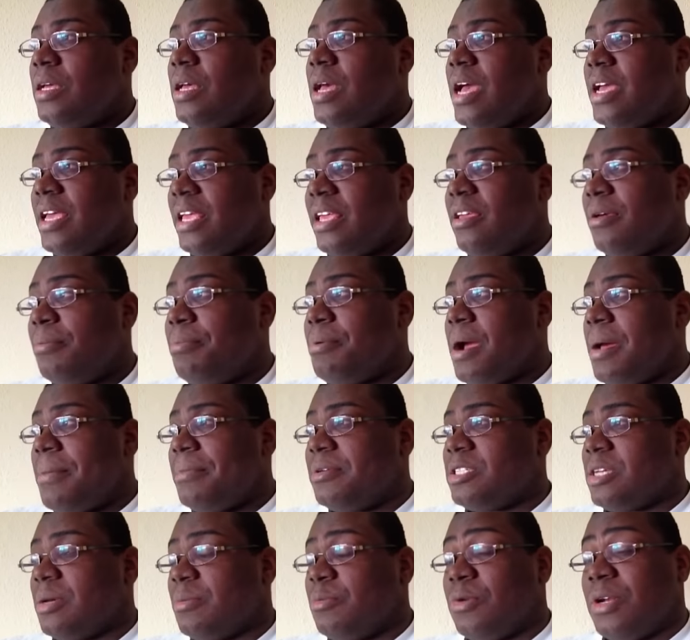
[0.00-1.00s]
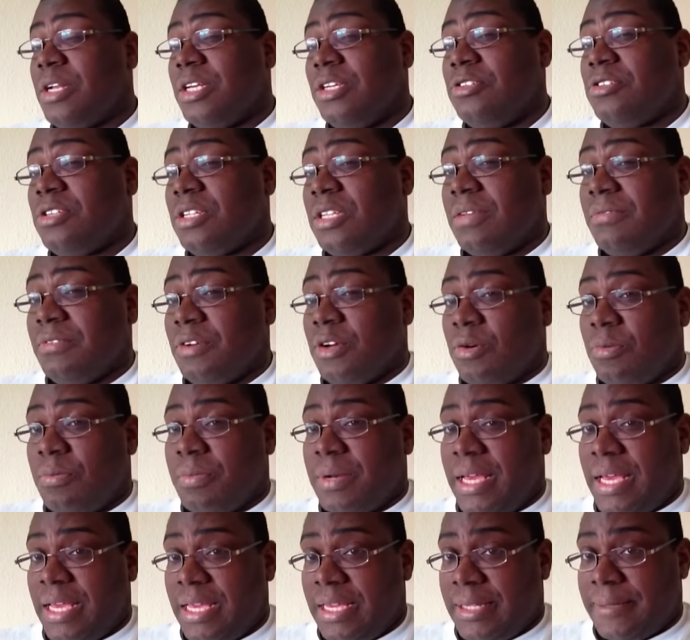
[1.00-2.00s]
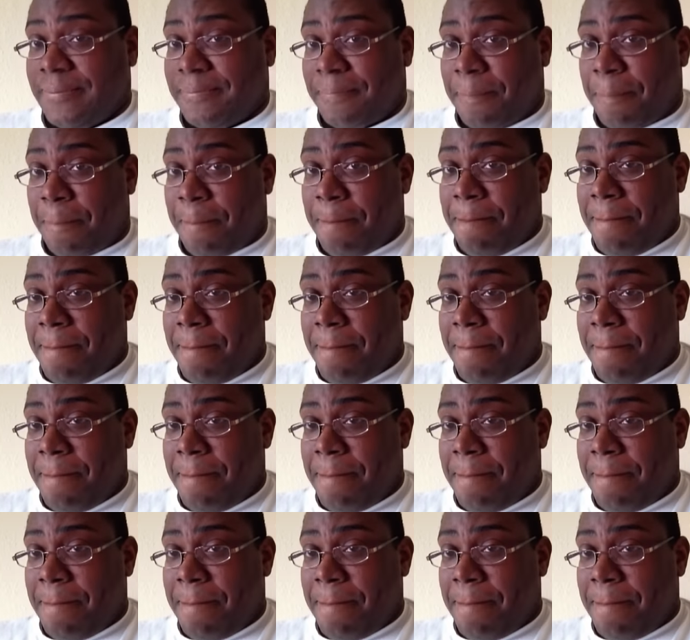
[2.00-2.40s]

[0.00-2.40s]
I'll give you a prime example. When I used to live in Copenhagen,